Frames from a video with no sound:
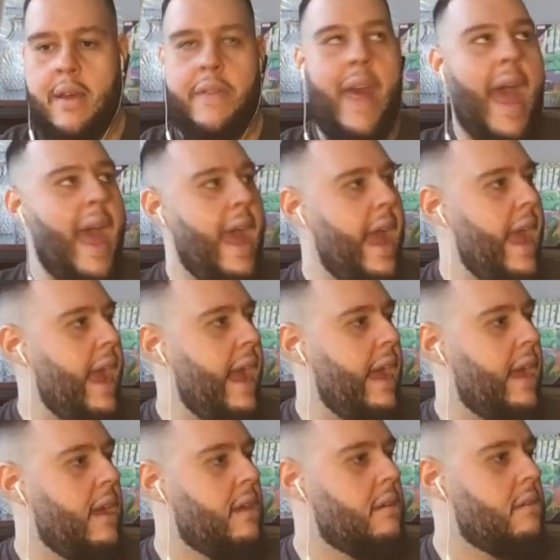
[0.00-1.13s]
That
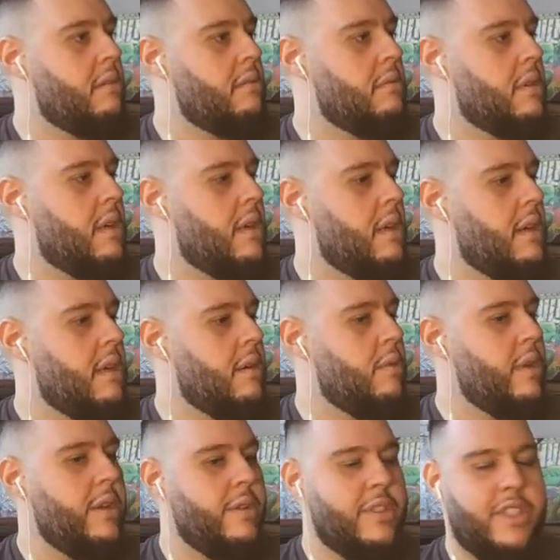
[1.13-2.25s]
and
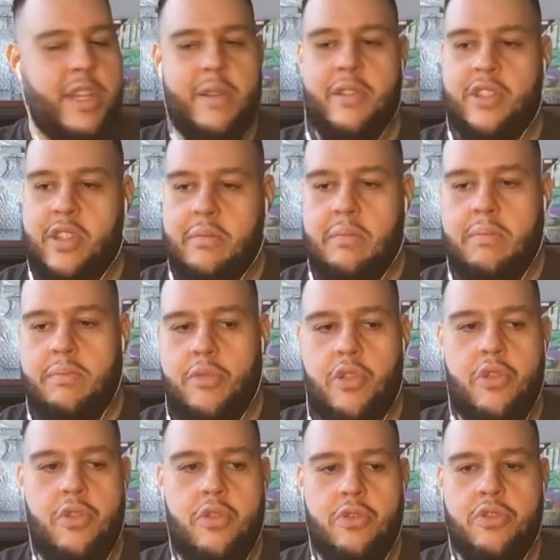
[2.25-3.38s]
what she
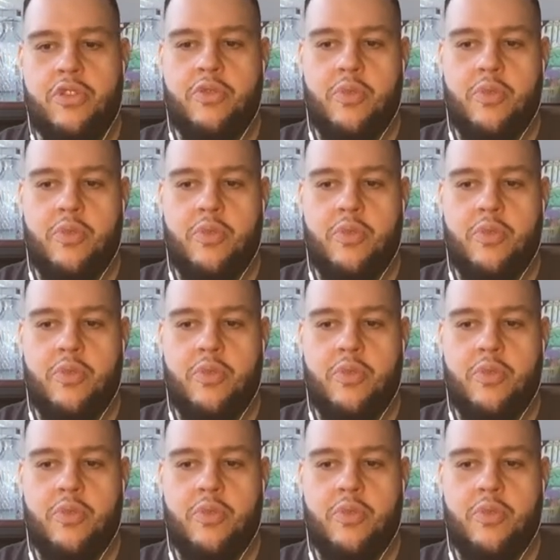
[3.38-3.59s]
moves,